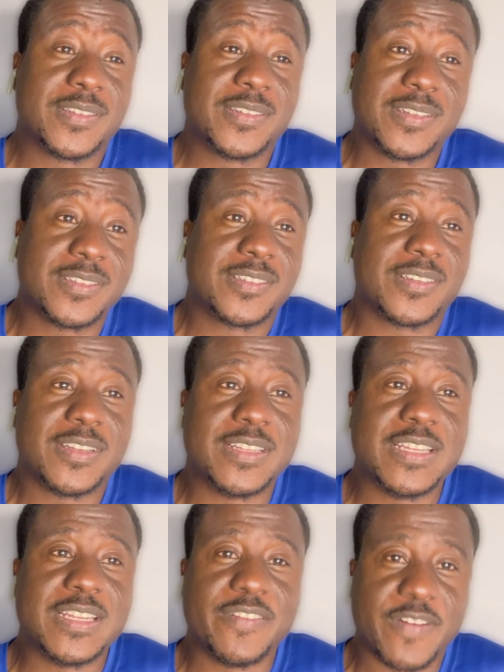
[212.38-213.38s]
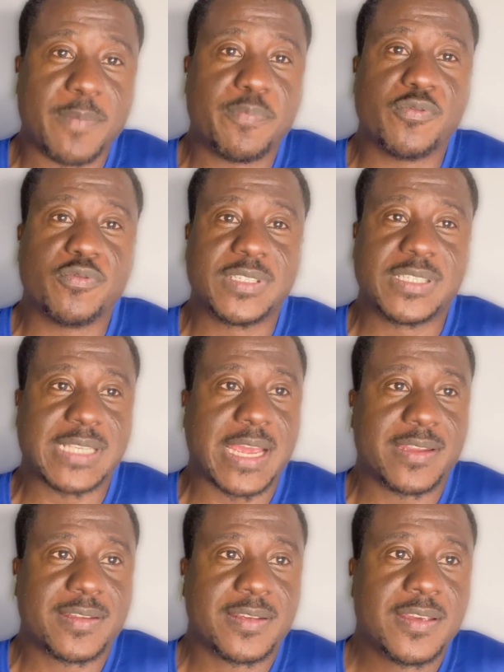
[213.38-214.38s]
about this Liverpool
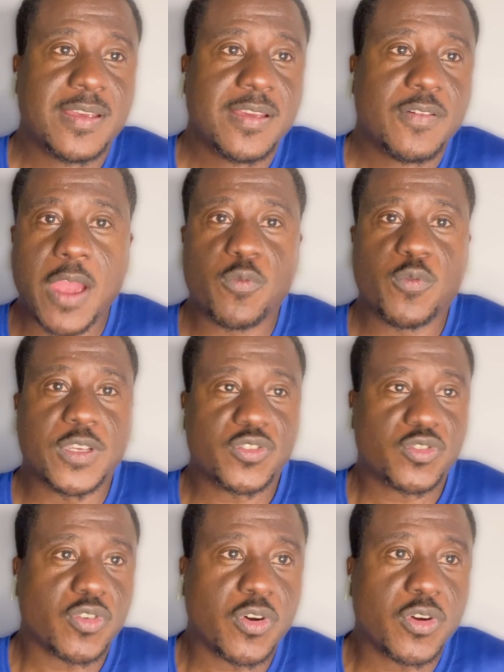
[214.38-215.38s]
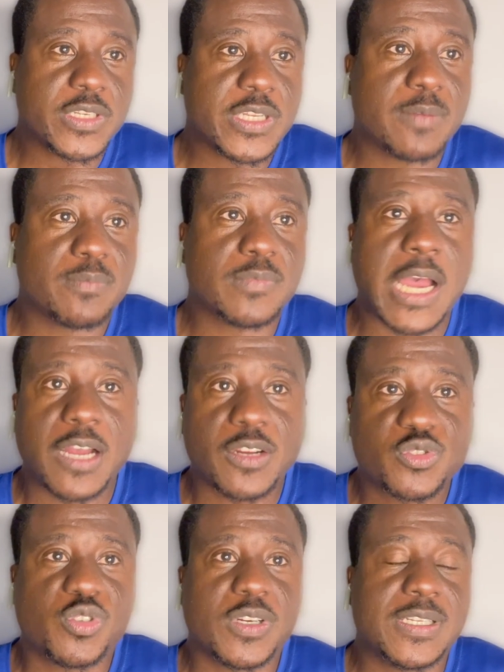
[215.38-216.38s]
side, where we saw them
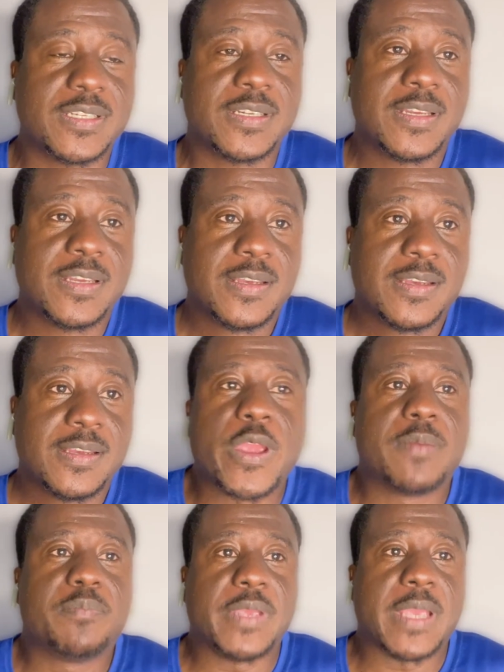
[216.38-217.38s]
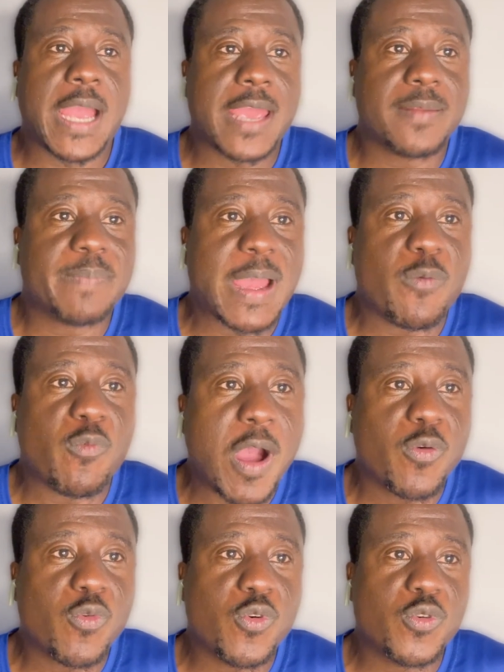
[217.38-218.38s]
actually going behind by
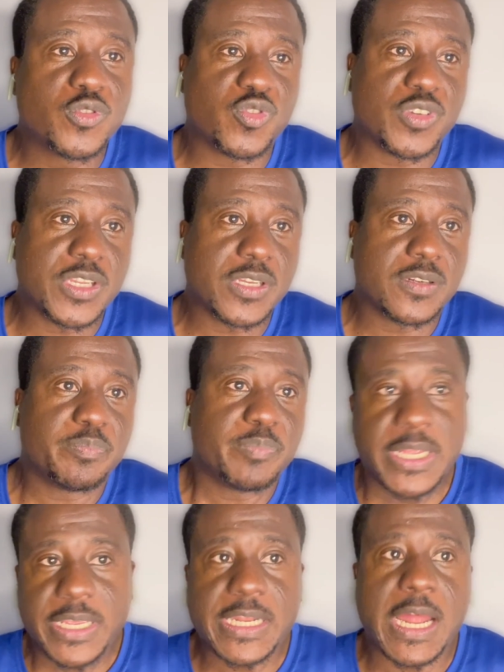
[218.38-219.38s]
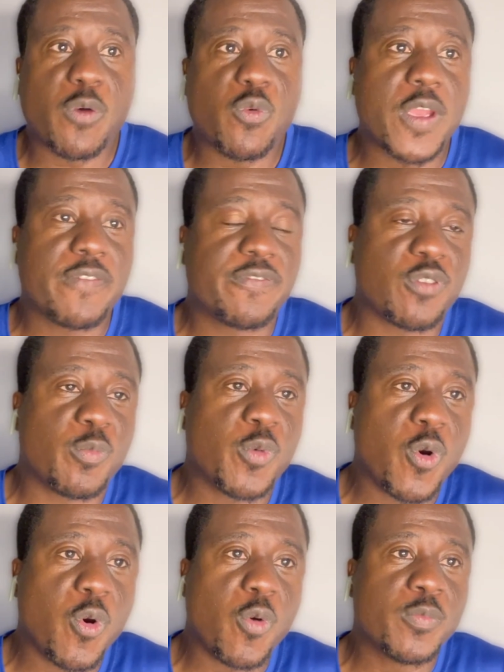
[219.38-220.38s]
1 goal to nil, playing away
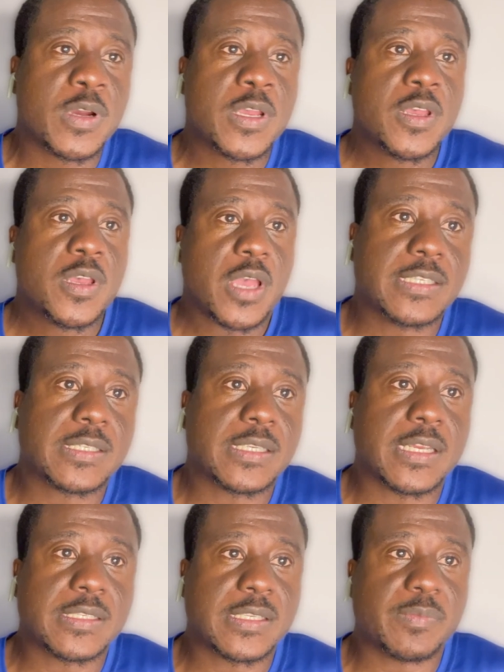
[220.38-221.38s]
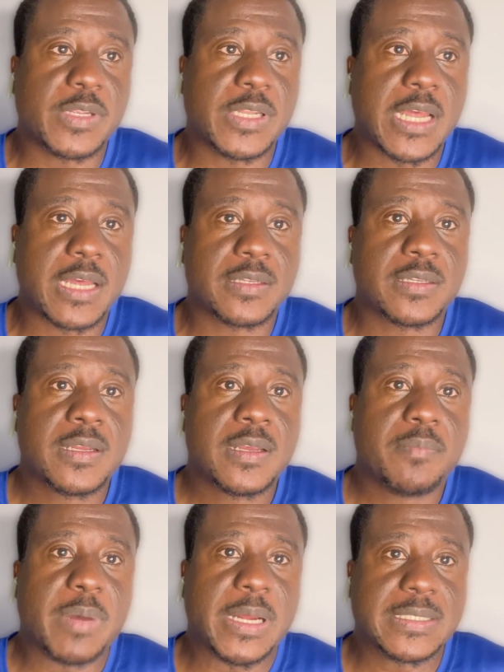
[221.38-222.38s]
from home against AC Milan?
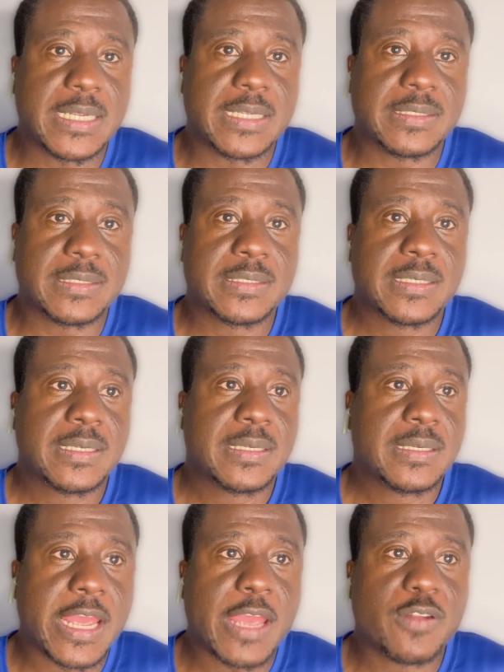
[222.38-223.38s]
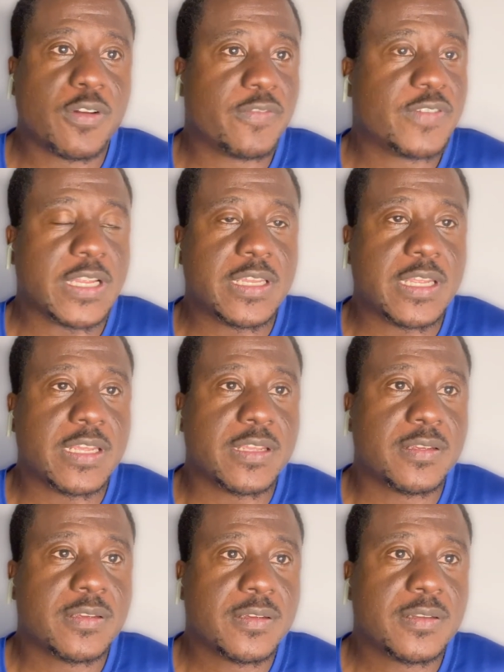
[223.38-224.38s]
But then at the end of the
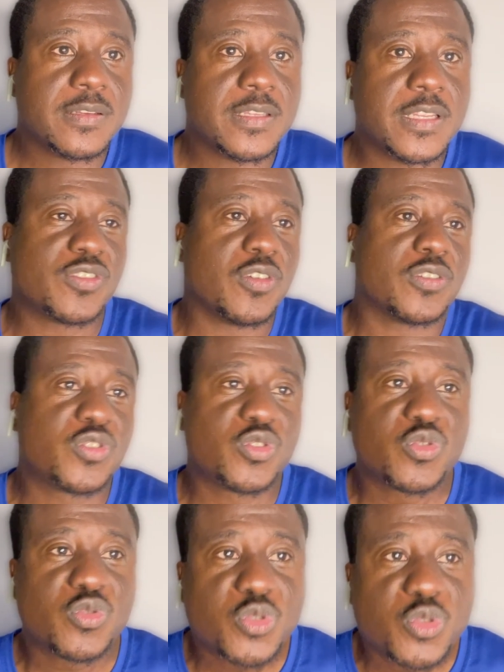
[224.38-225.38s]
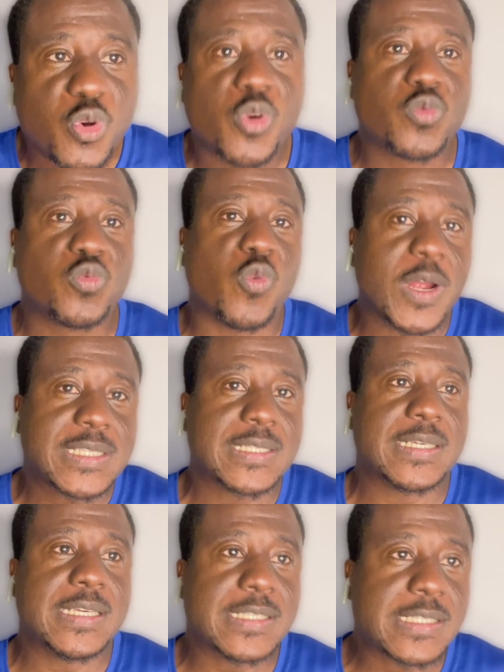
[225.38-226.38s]
day, Arne Slot showed
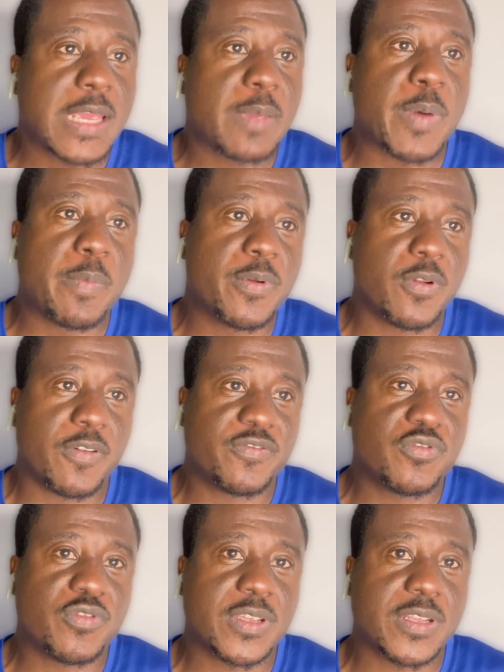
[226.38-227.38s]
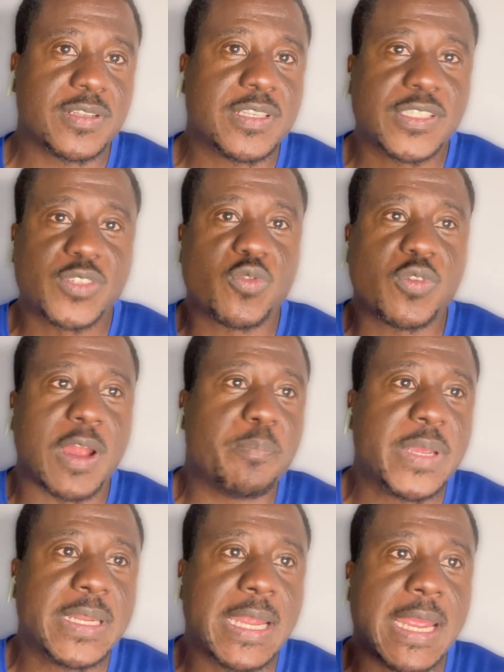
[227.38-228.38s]
what he's capable of doing. This
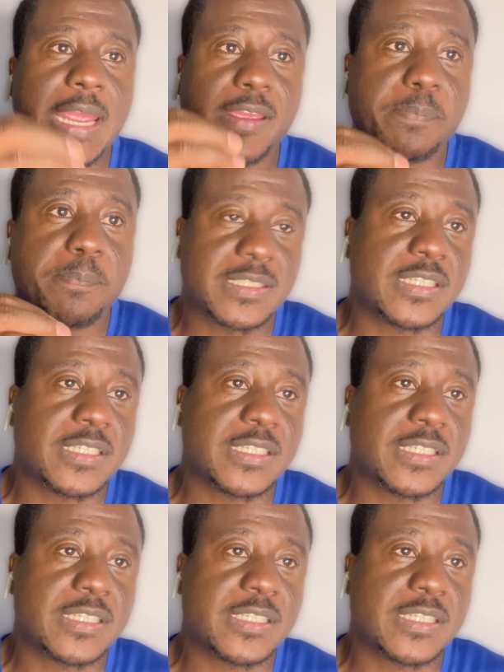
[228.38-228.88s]
could have been a